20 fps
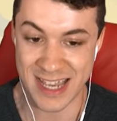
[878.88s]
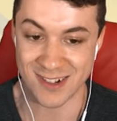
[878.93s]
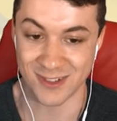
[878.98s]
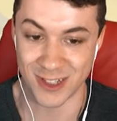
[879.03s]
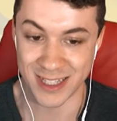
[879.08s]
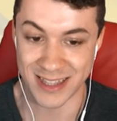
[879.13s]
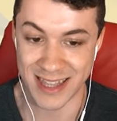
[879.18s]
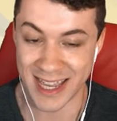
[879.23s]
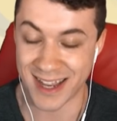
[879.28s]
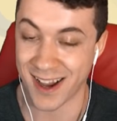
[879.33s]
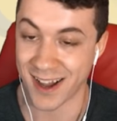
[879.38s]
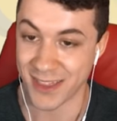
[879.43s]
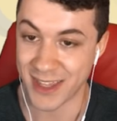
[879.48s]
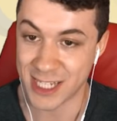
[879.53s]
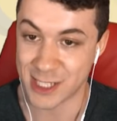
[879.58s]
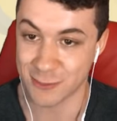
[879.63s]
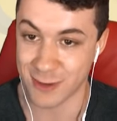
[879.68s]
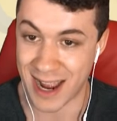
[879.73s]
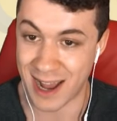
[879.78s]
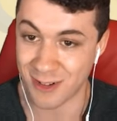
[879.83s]
only thing on
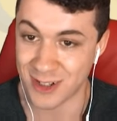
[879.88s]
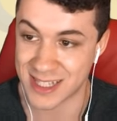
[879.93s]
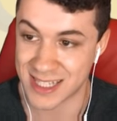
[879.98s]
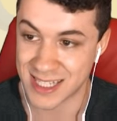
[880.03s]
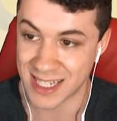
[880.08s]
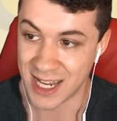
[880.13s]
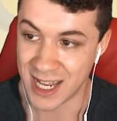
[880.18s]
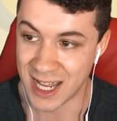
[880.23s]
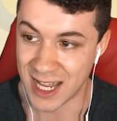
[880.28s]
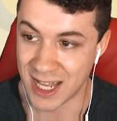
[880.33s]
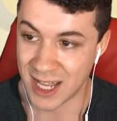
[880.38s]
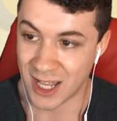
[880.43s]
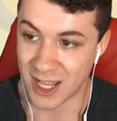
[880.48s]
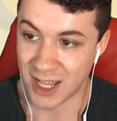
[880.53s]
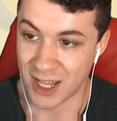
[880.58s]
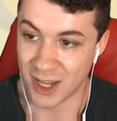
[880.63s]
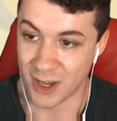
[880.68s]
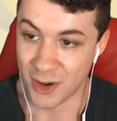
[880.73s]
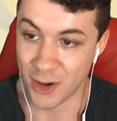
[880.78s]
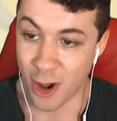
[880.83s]
this route?
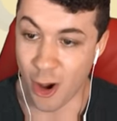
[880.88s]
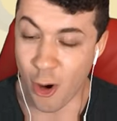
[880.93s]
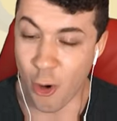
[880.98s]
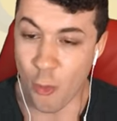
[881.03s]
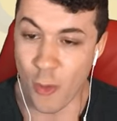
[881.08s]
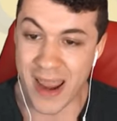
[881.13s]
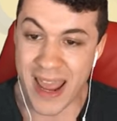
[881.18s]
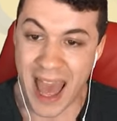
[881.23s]
No, we